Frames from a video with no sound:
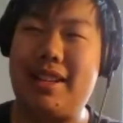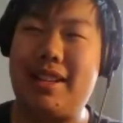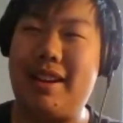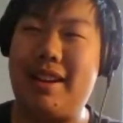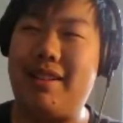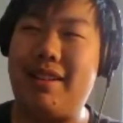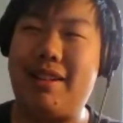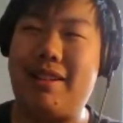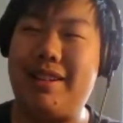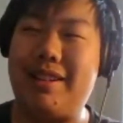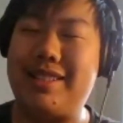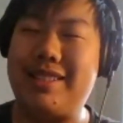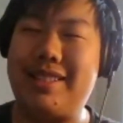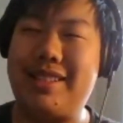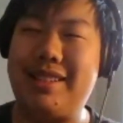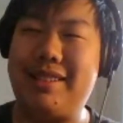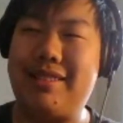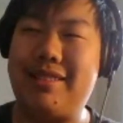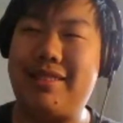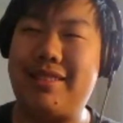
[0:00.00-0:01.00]
I don't know. It's
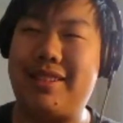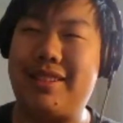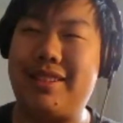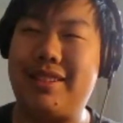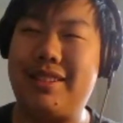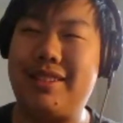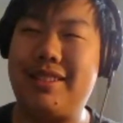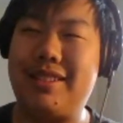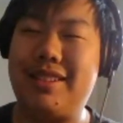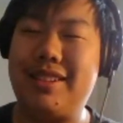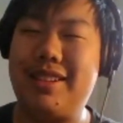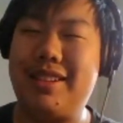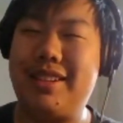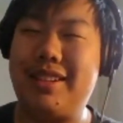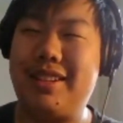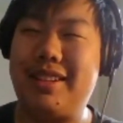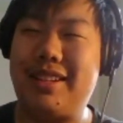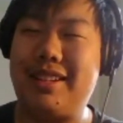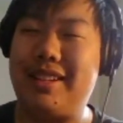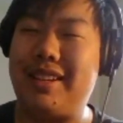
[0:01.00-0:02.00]
still
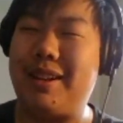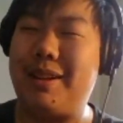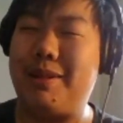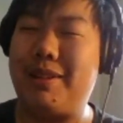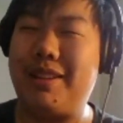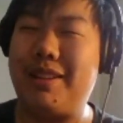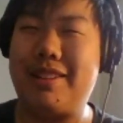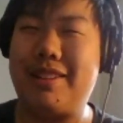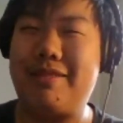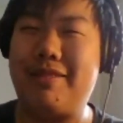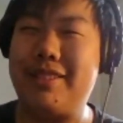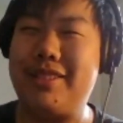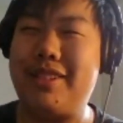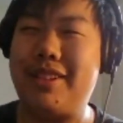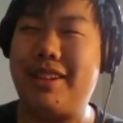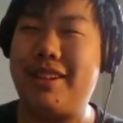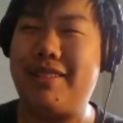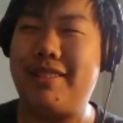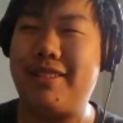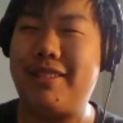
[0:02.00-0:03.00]
once
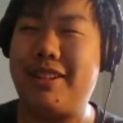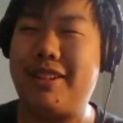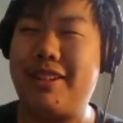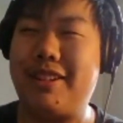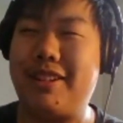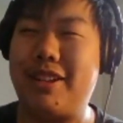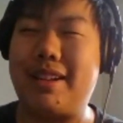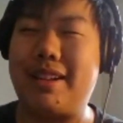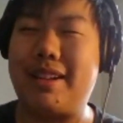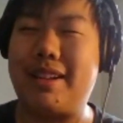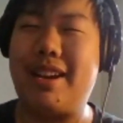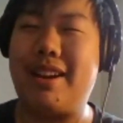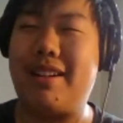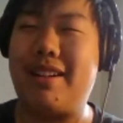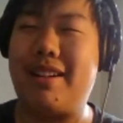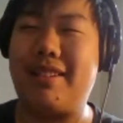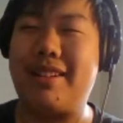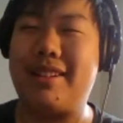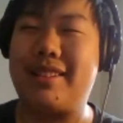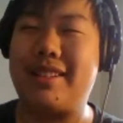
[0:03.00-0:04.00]
you go go back
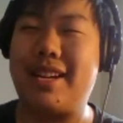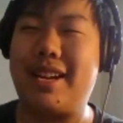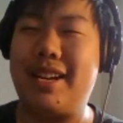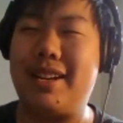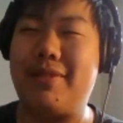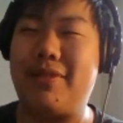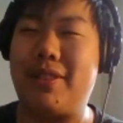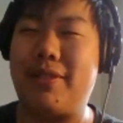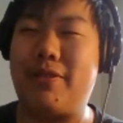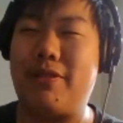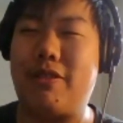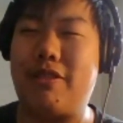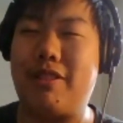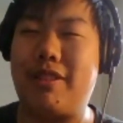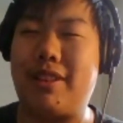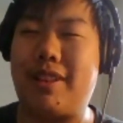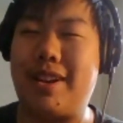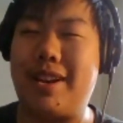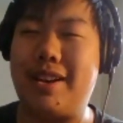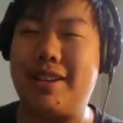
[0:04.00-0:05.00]
there, it's kind of a
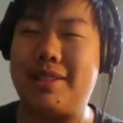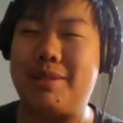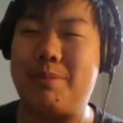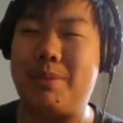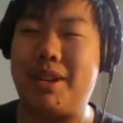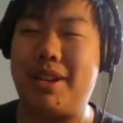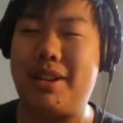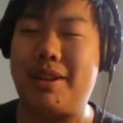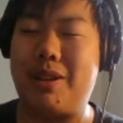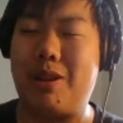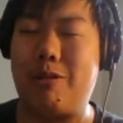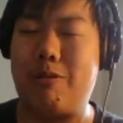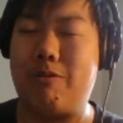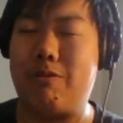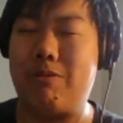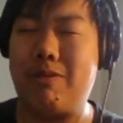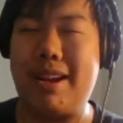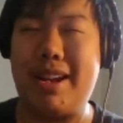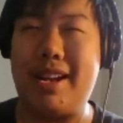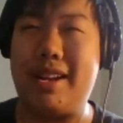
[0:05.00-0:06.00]
foreign land to me,
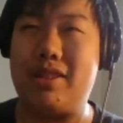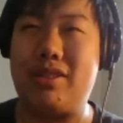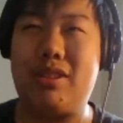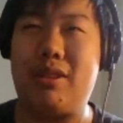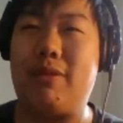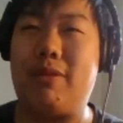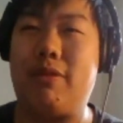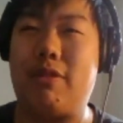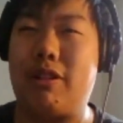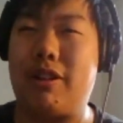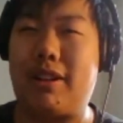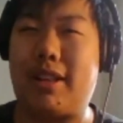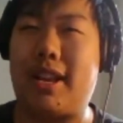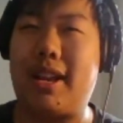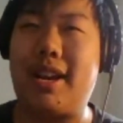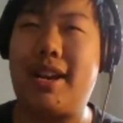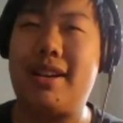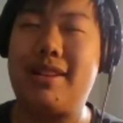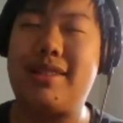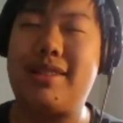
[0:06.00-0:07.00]
a way too
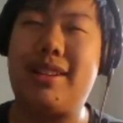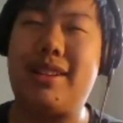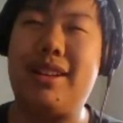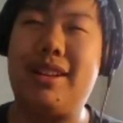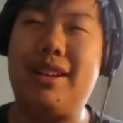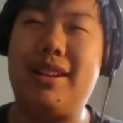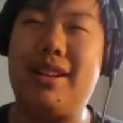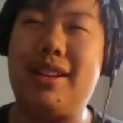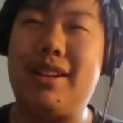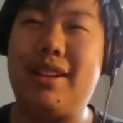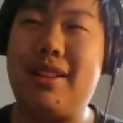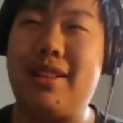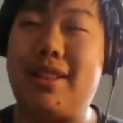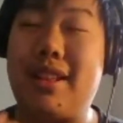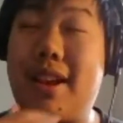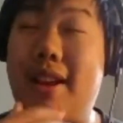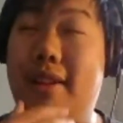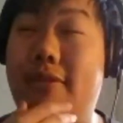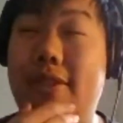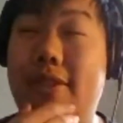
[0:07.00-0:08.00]
foreign land.
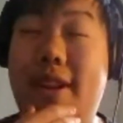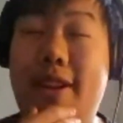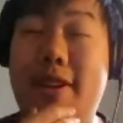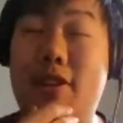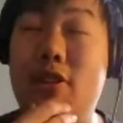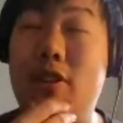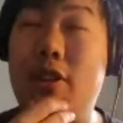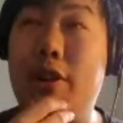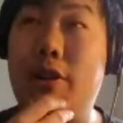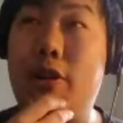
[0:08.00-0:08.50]
I have had